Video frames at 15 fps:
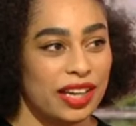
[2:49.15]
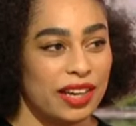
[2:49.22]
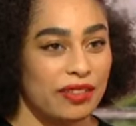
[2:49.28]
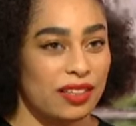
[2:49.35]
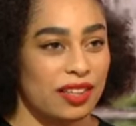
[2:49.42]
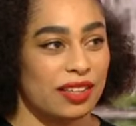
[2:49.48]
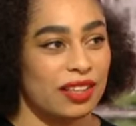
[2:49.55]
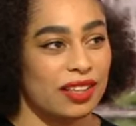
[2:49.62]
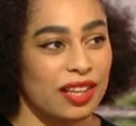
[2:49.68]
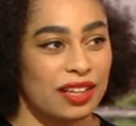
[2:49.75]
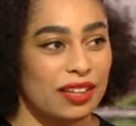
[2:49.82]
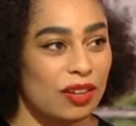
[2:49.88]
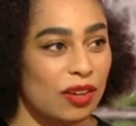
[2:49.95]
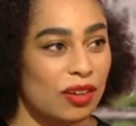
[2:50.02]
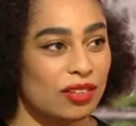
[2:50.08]
everything that
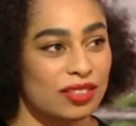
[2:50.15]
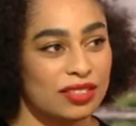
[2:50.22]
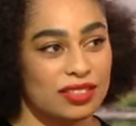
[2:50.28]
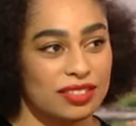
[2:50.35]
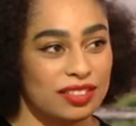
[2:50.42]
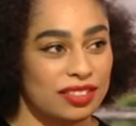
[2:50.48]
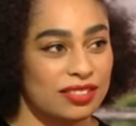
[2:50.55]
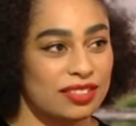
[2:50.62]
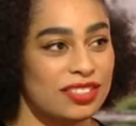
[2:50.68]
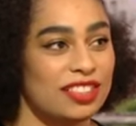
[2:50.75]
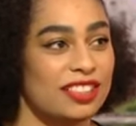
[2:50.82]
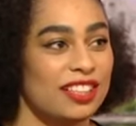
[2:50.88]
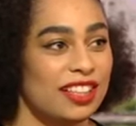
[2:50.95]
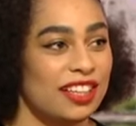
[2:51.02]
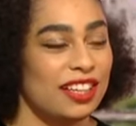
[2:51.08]
they'd lost,
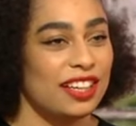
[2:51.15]
and